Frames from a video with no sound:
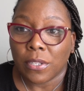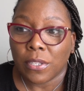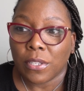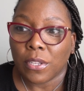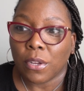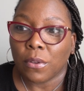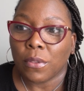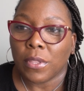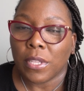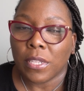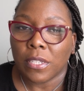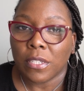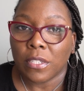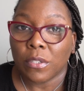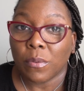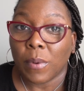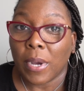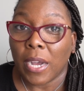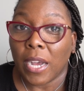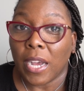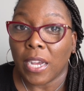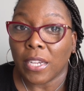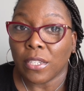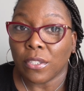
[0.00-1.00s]
So this is
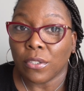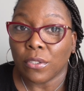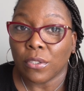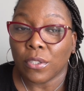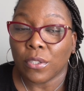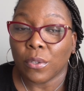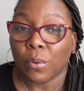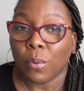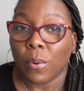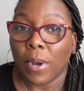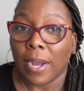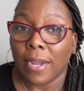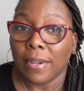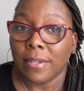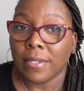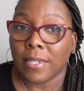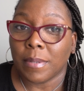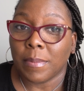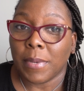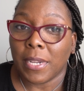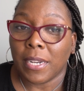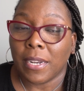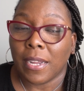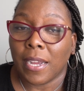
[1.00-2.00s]
why I used to watch
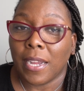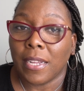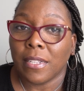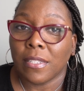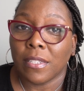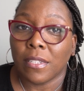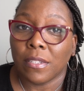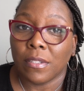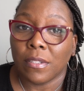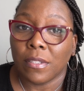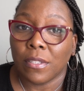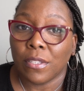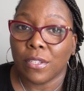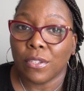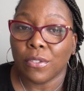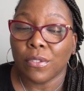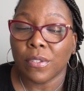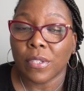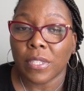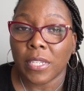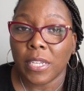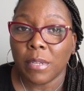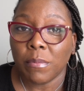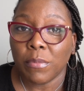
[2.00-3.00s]
them at night to
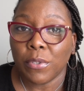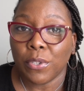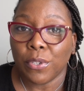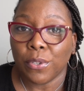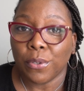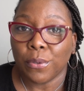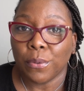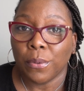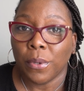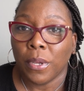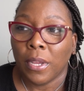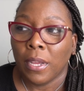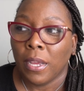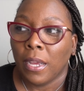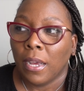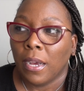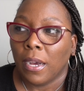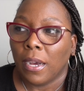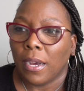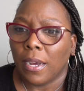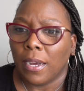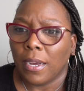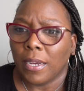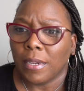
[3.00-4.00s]
sleep to.
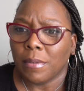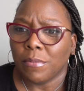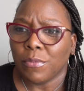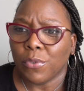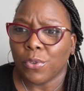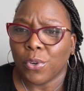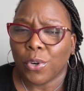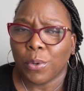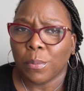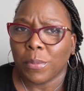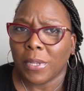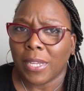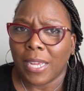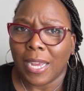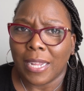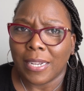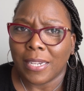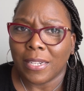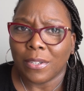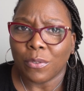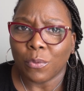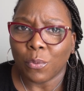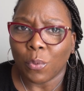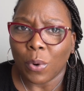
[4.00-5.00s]
Normally I
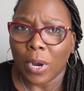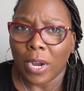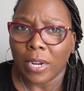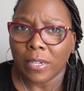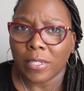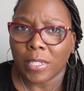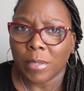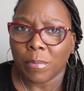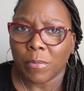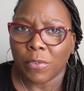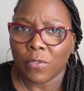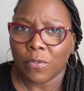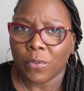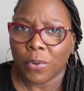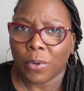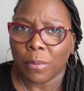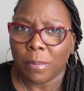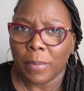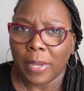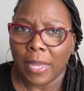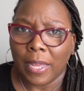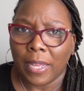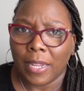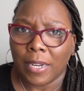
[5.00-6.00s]
didn't watch them before
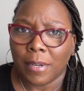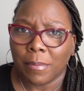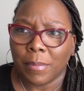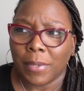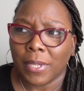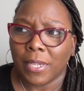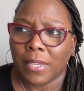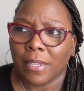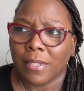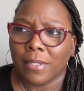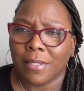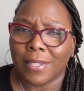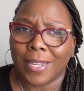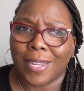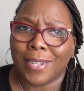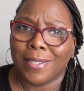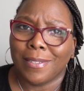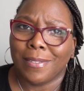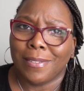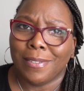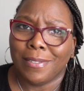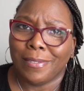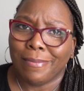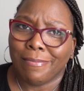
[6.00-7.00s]
bed because I
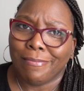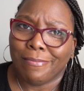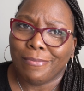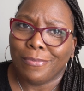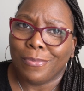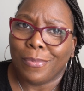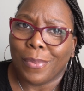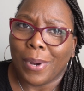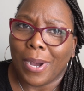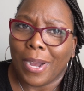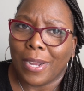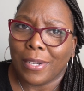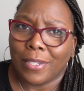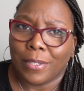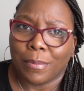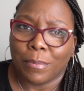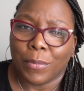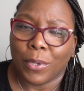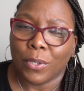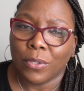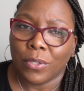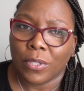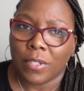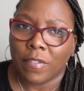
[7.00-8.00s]
watched
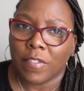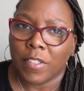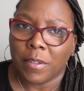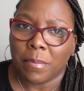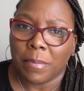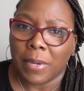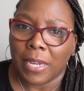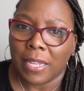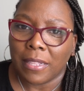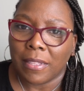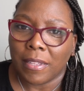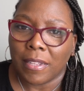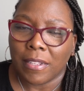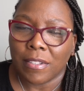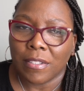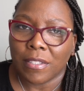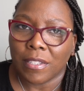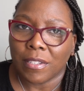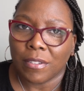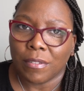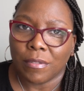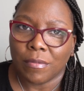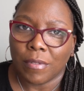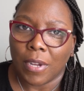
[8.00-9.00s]
most of them by then,
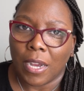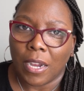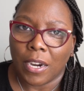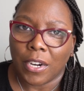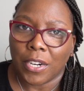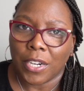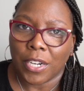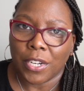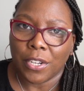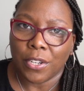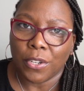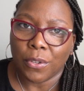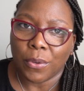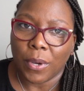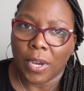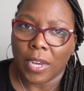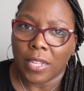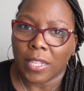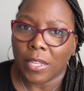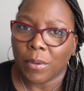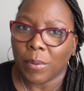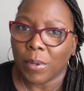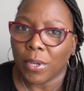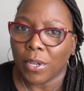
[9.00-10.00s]
so I already knew
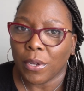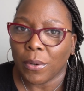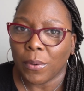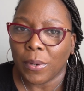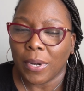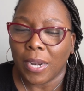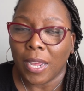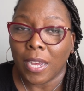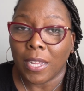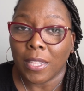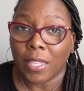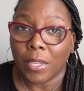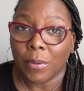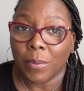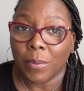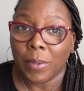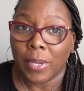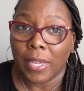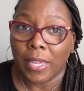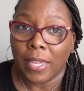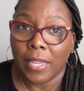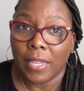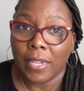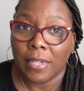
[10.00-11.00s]
how they would go and how they
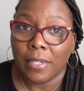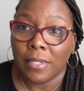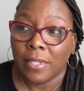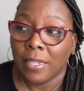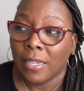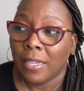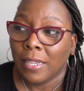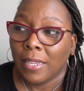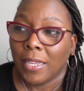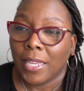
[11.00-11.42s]
would end.